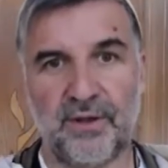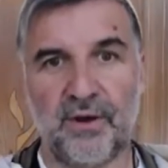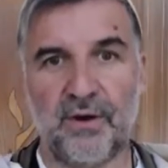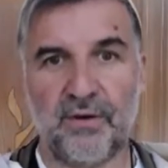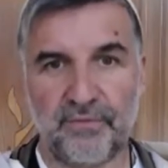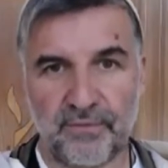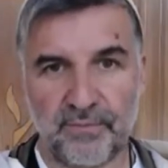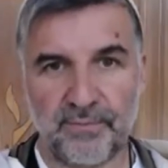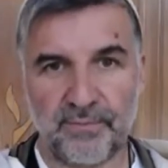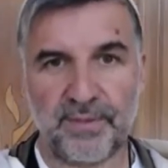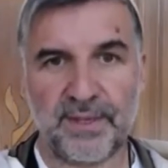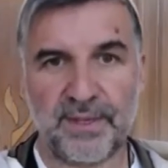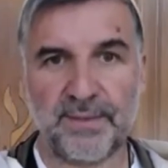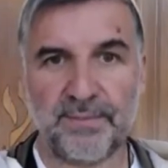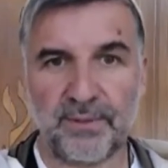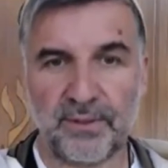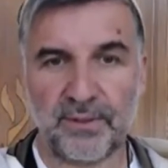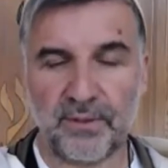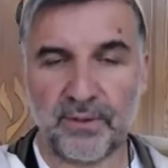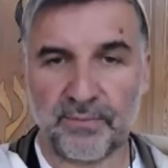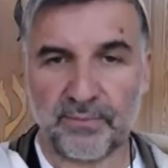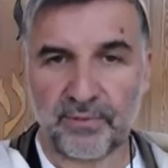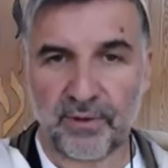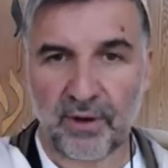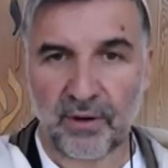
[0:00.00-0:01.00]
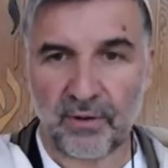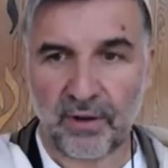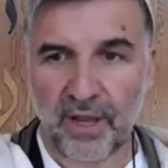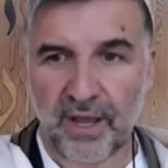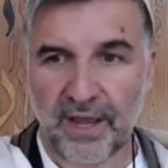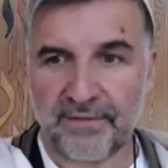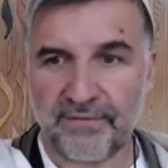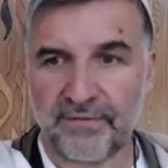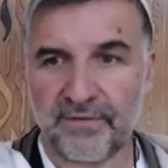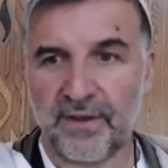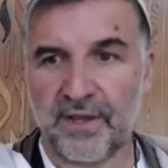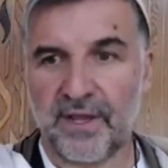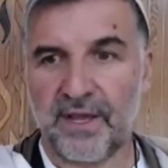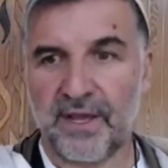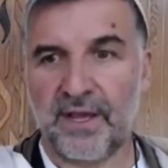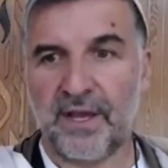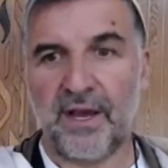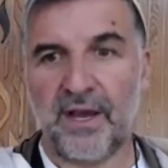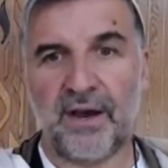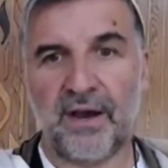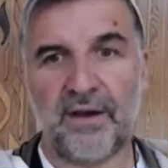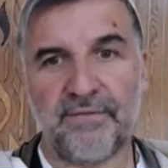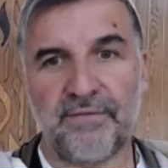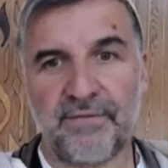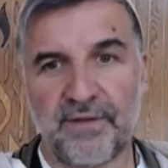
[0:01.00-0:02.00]
Often people who are pro-life
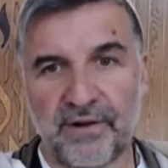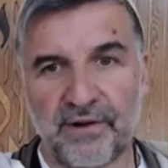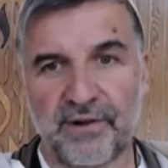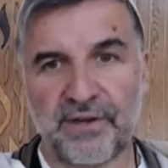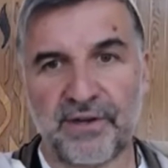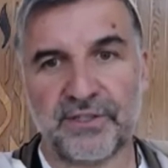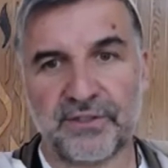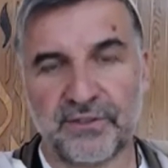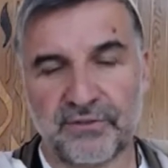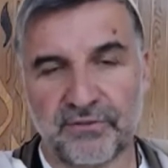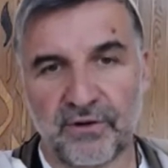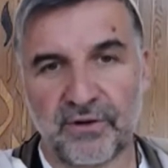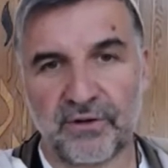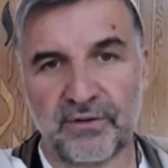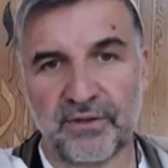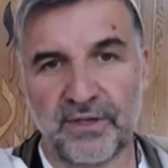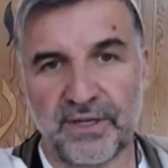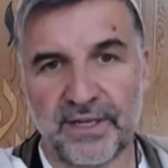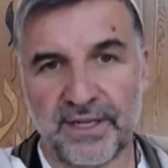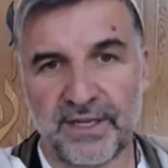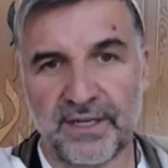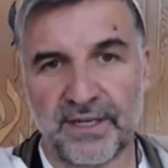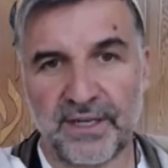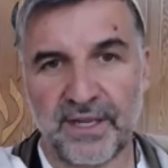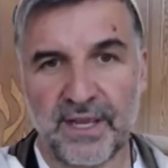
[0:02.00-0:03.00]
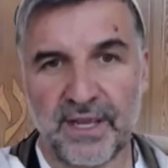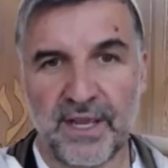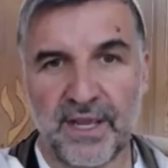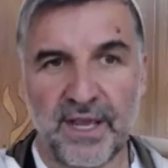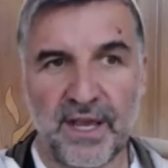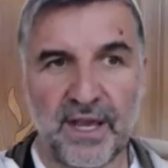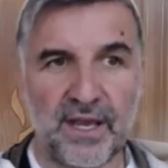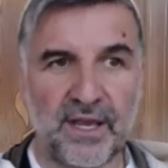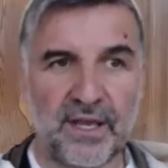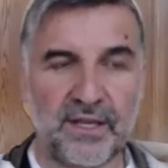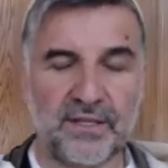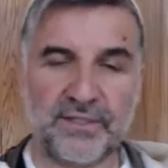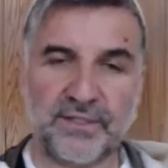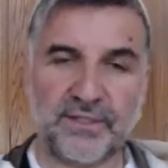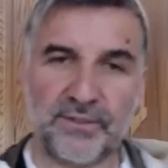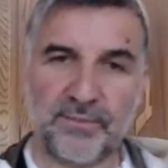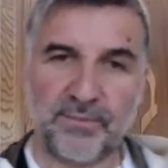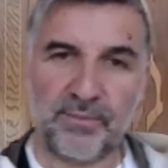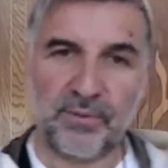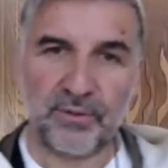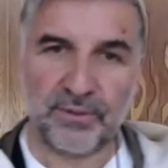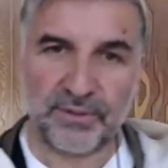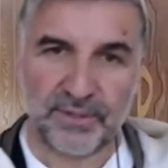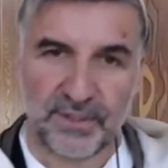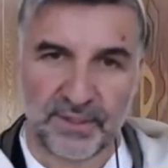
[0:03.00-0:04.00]
are very strongly
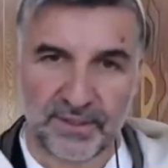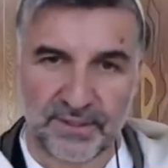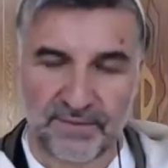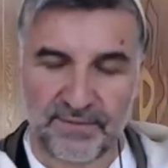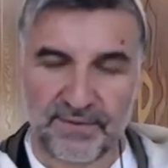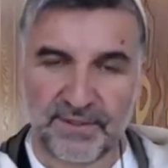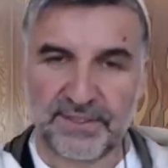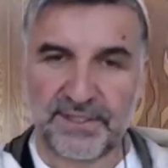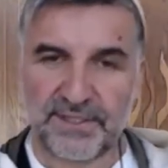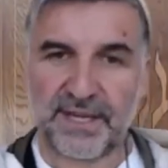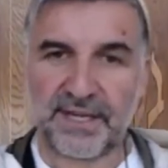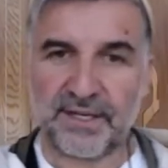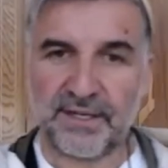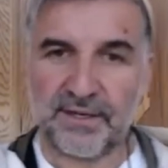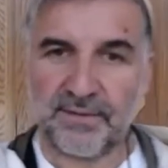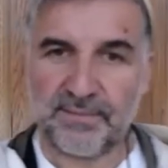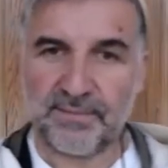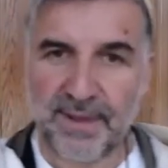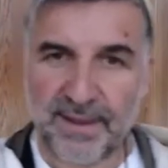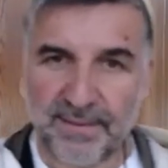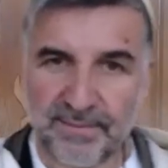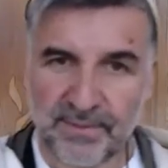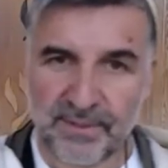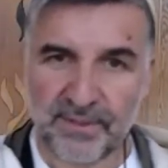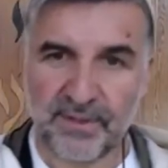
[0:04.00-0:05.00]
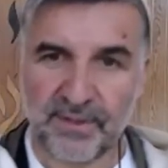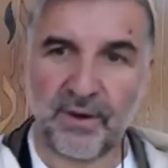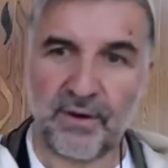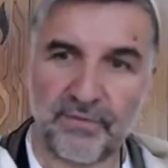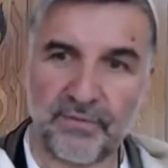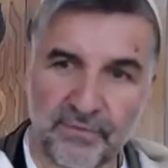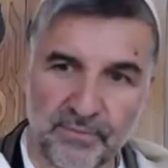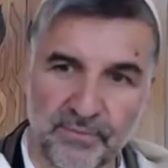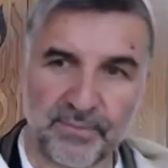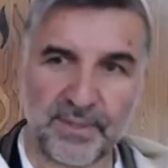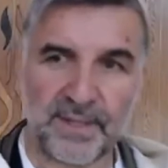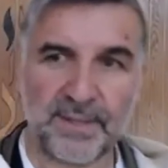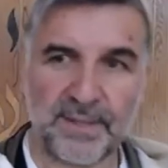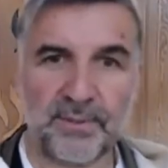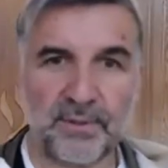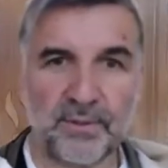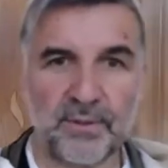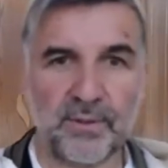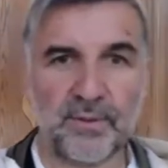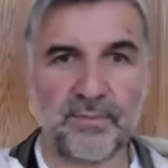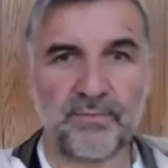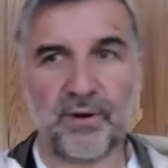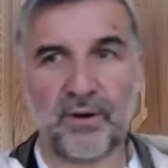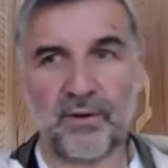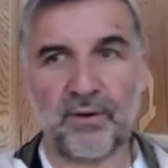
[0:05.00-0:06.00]
supporters of the Second Amendment. Often people who
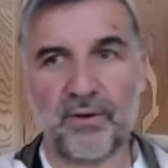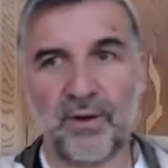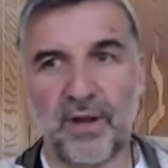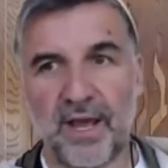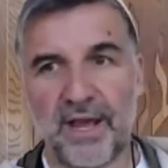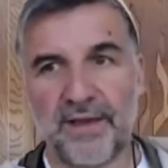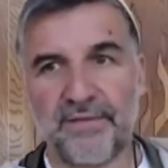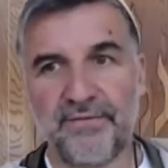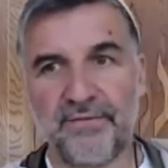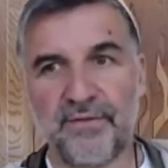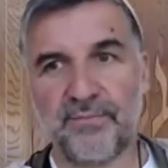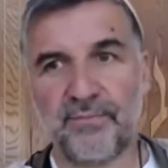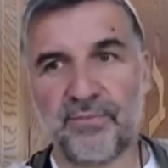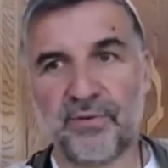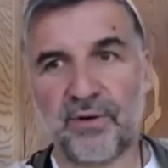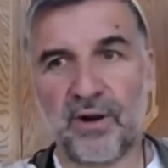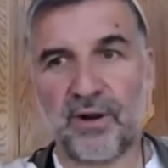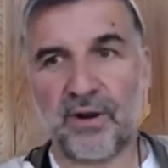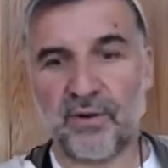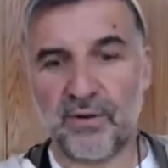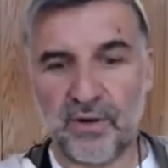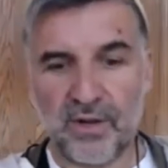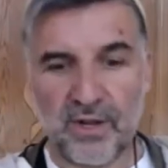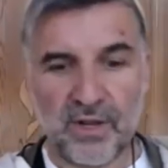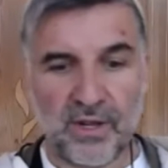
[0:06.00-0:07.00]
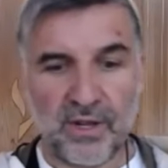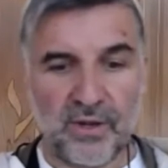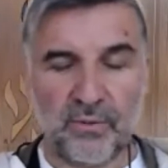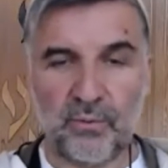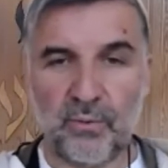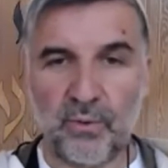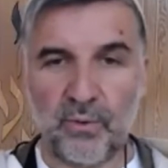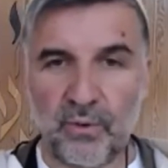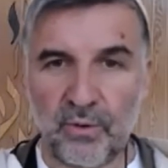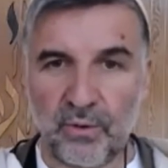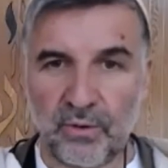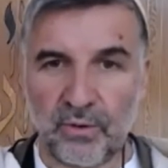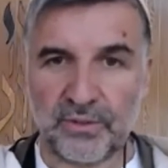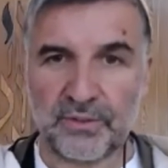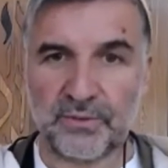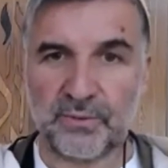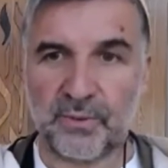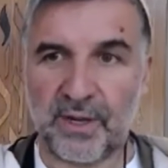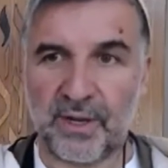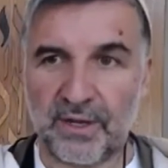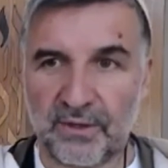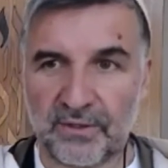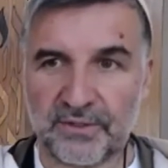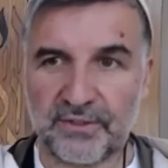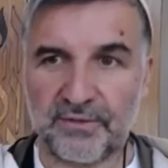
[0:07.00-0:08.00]
are pro-life are pro-wars where
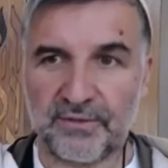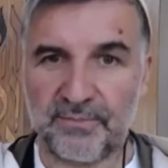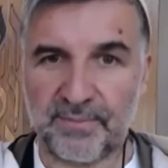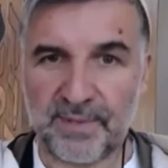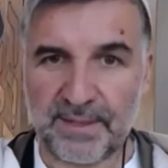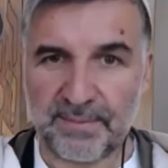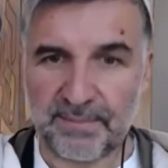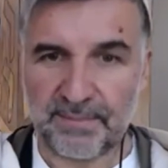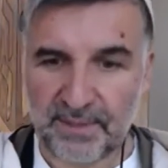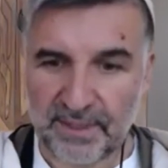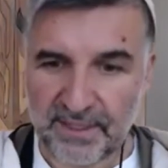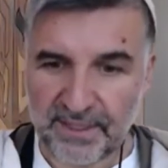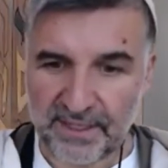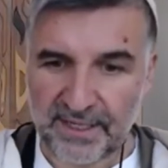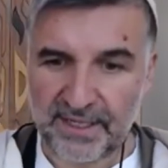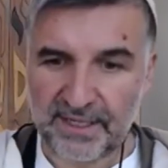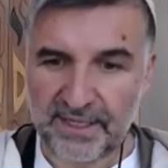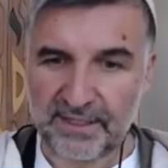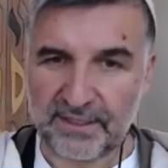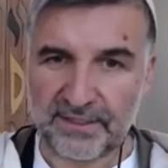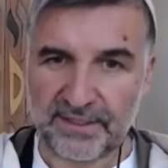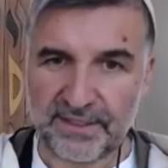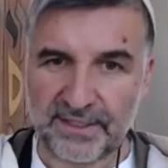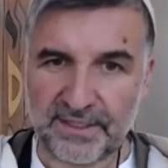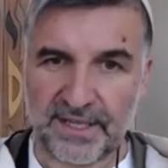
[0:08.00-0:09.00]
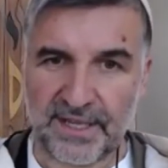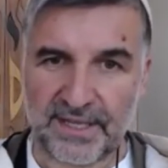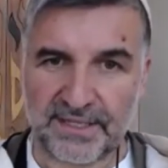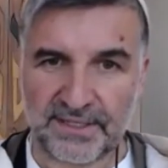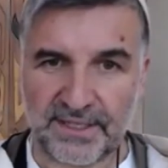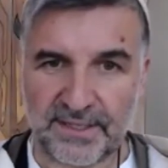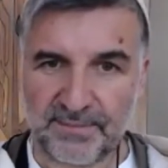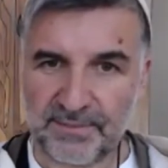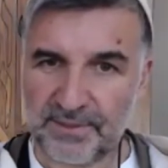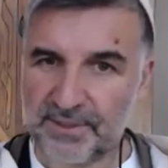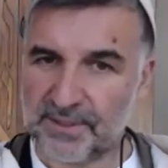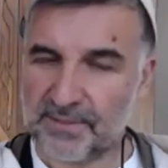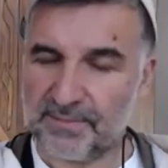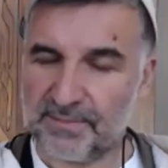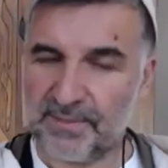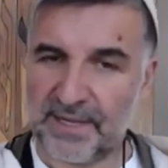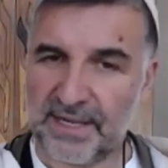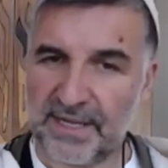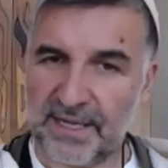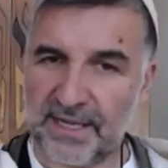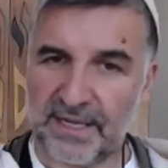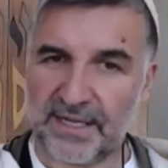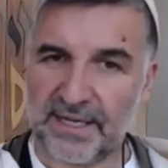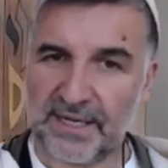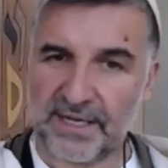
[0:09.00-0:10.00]
lots of people are killed. There seems to be
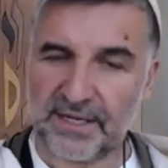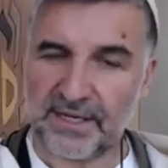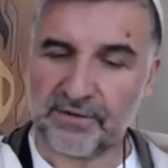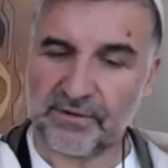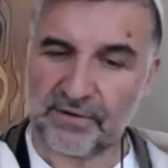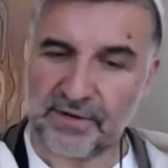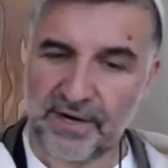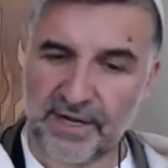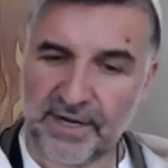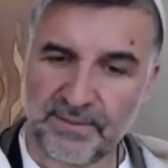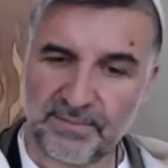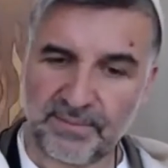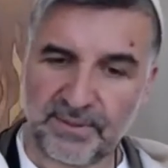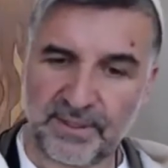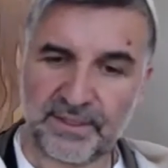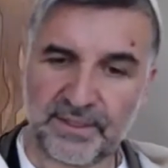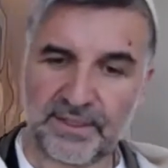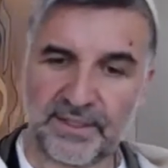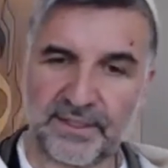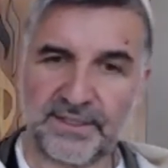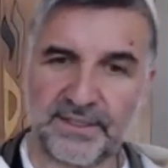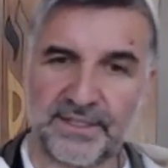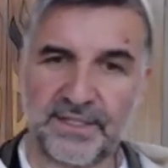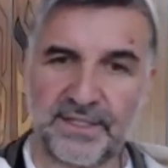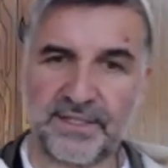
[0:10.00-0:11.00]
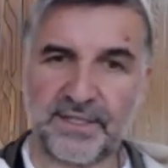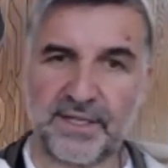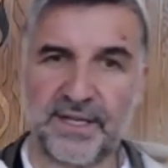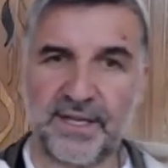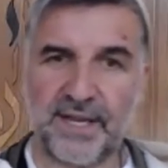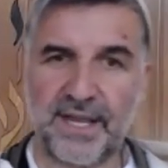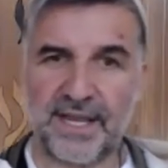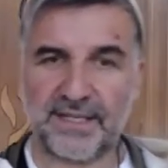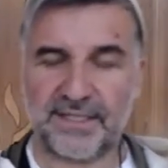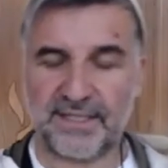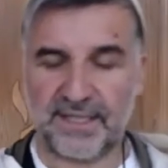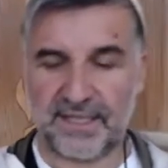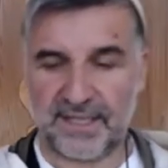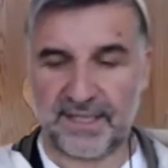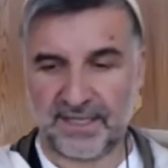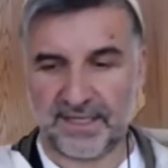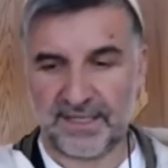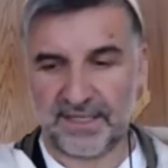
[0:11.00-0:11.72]
an incredible disconnect here.